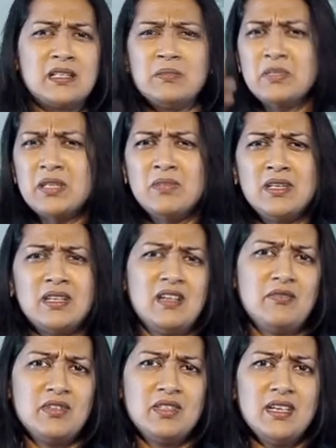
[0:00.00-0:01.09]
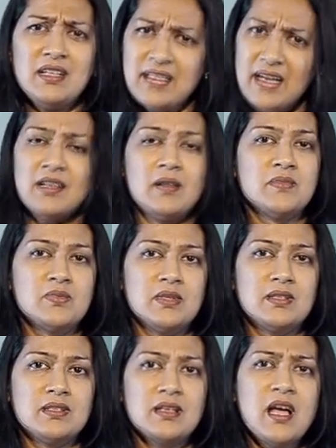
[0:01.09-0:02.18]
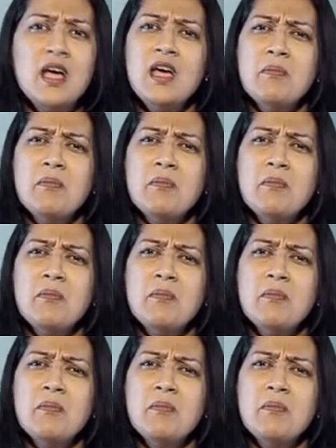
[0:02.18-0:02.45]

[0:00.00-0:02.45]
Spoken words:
the commitment and everything, that comes with this.